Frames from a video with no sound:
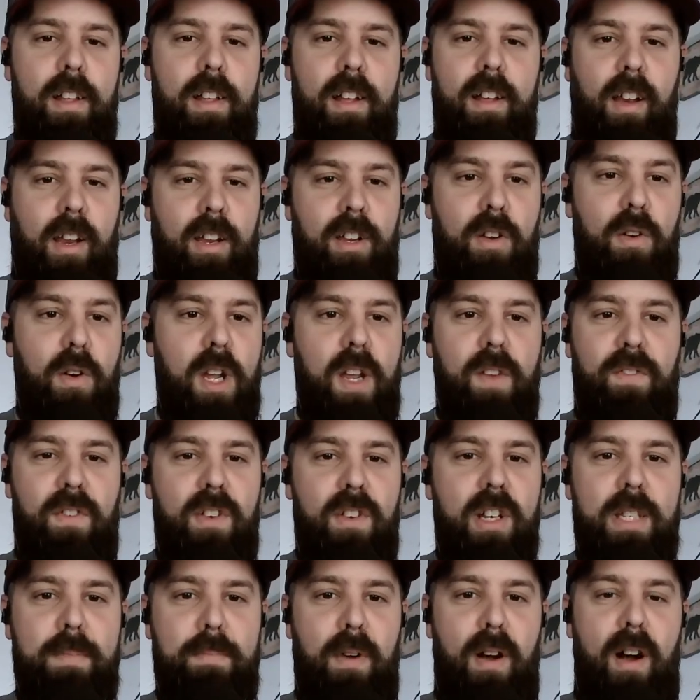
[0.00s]
like going in for their
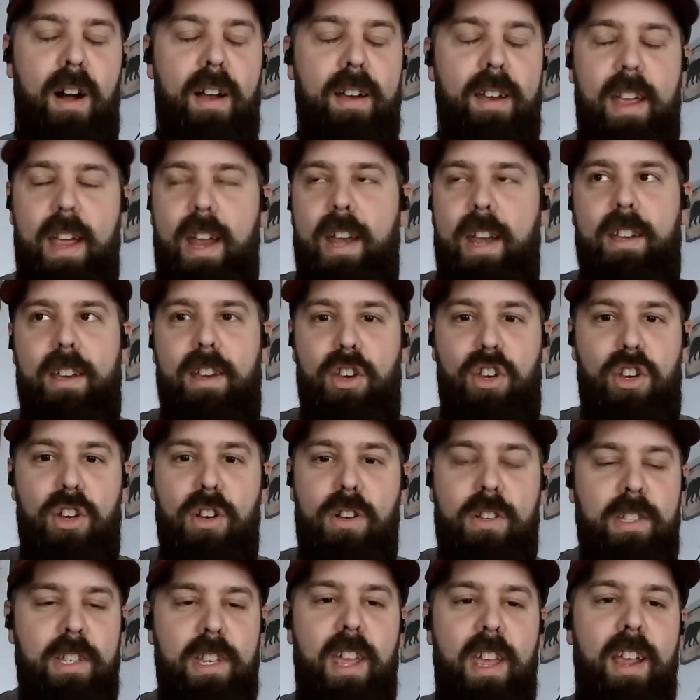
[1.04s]
spawn, and you're
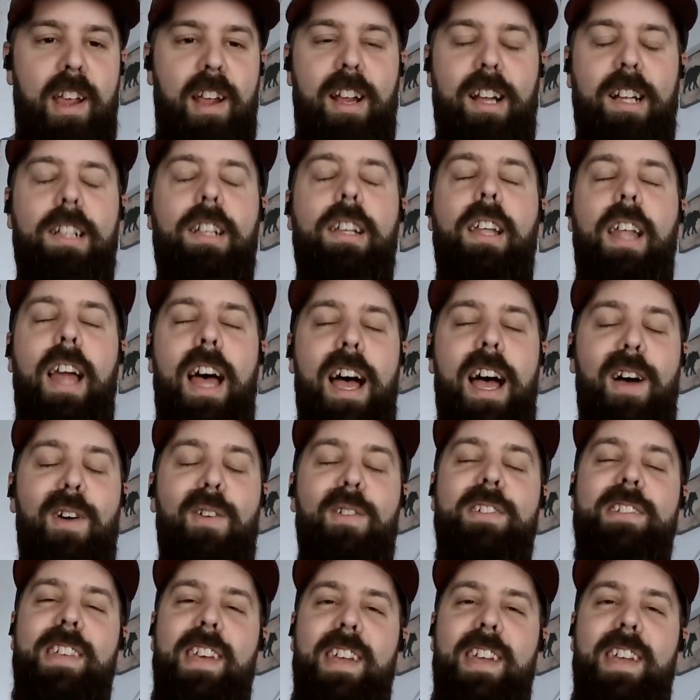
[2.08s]
seeing clouds.